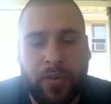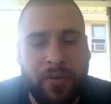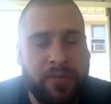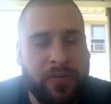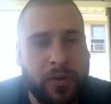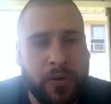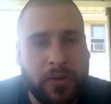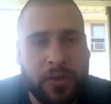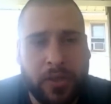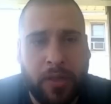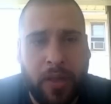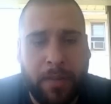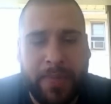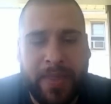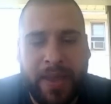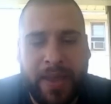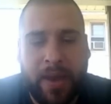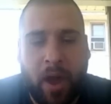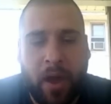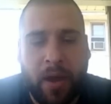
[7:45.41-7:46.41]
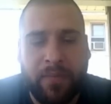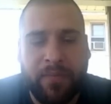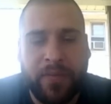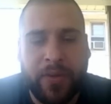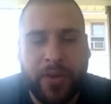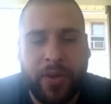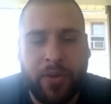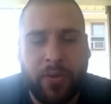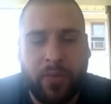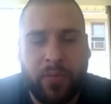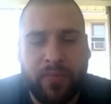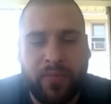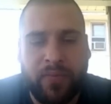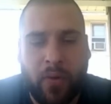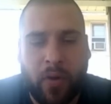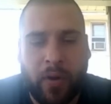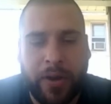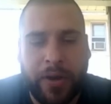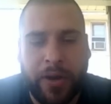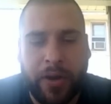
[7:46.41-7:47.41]
the first club they offer you
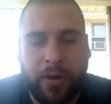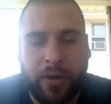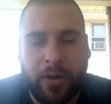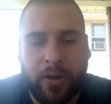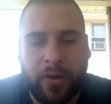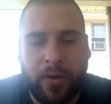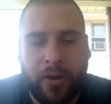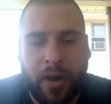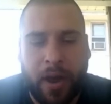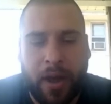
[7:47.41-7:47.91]
for your